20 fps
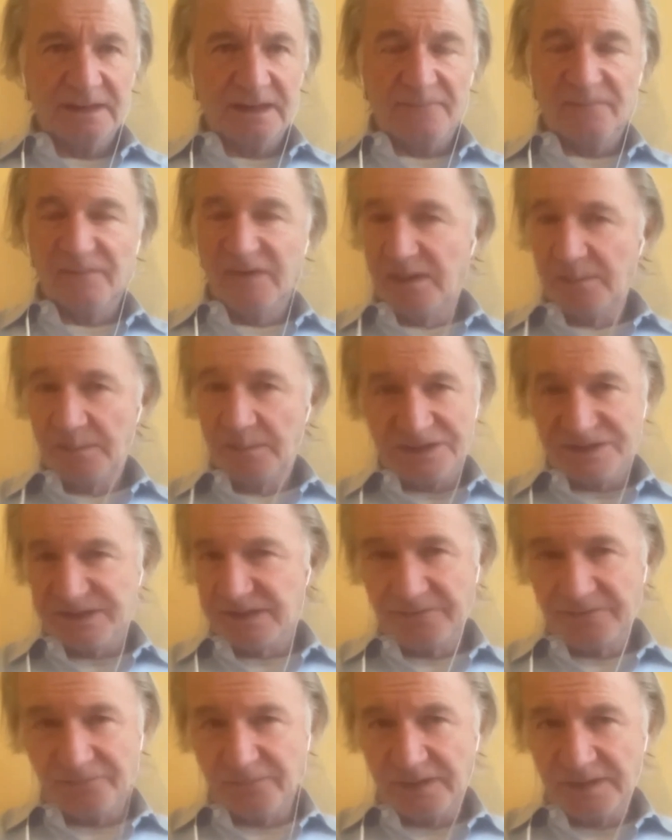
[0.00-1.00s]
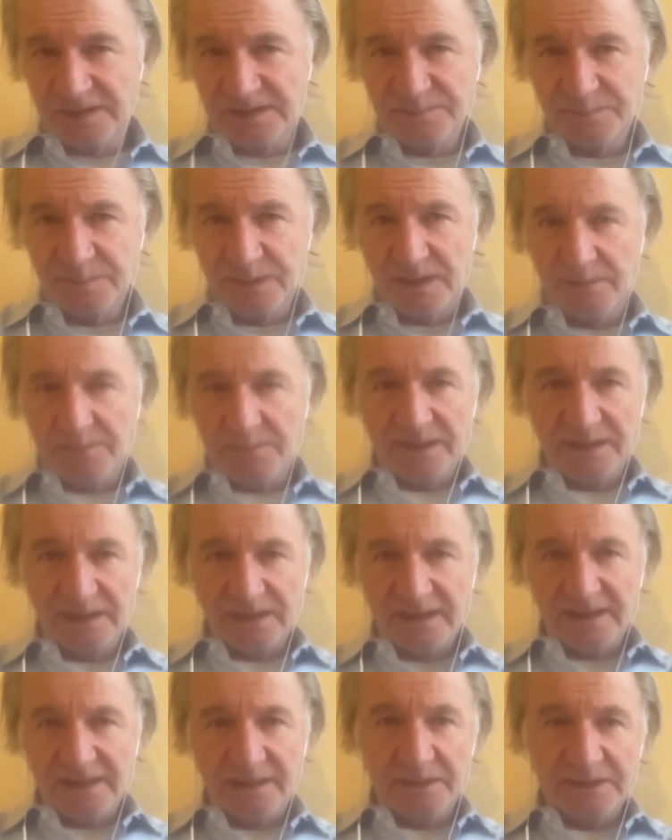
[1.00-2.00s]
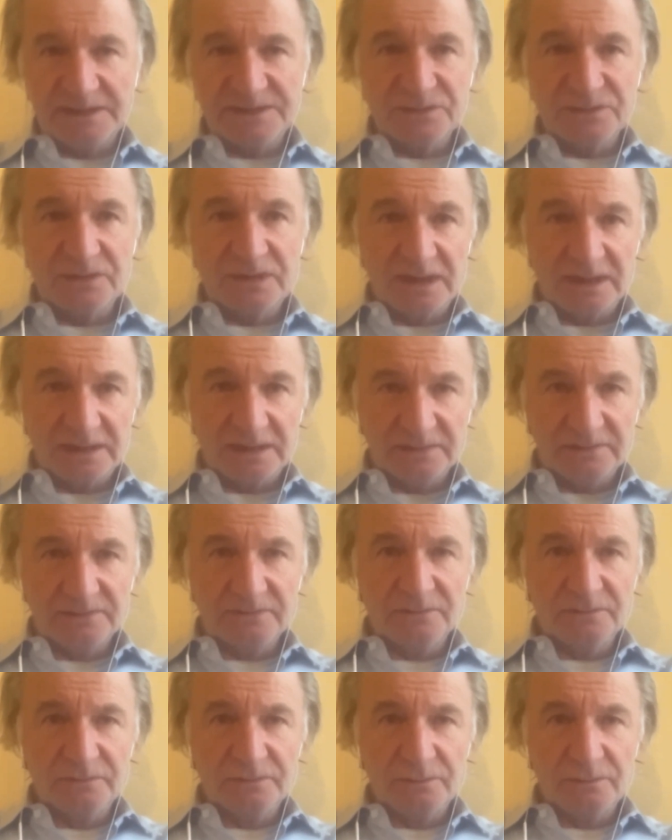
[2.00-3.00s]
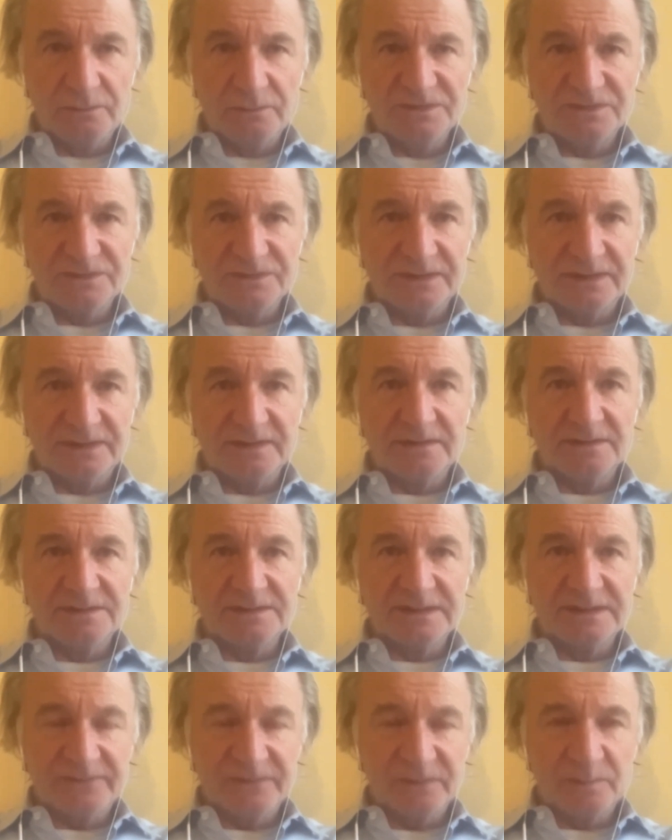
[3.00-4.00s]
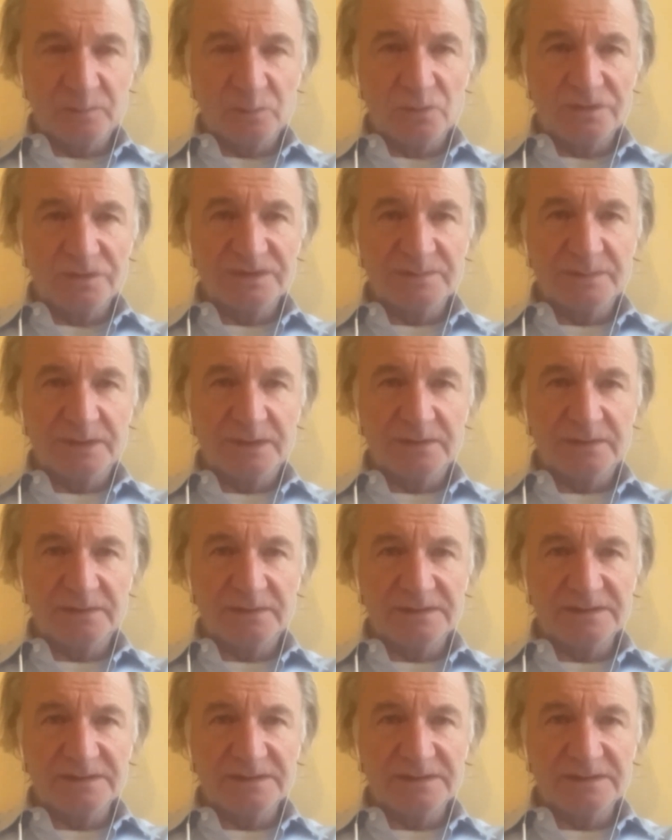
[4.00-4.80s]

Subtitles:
I'm very much influenced by Mariana Mazzucato, who's written several books about